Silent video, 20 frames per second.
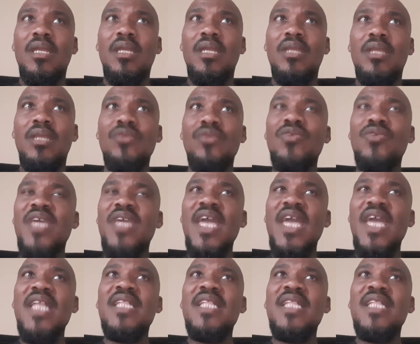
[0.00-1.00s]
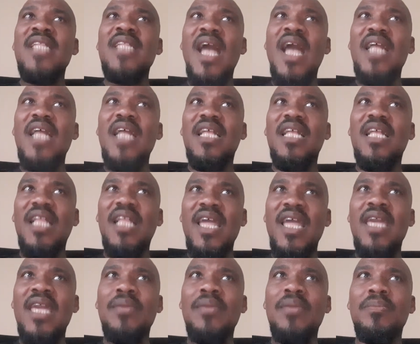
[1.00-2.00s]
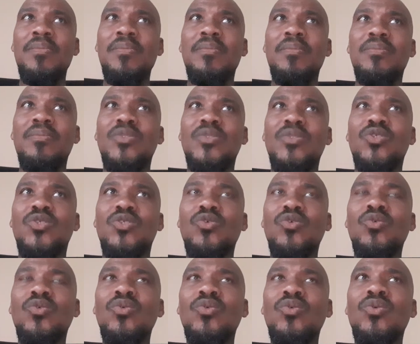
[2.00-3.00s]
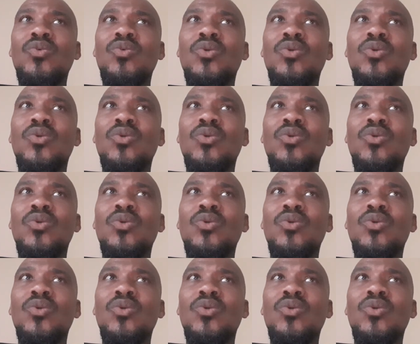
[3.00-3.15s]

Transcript: You can't not claim to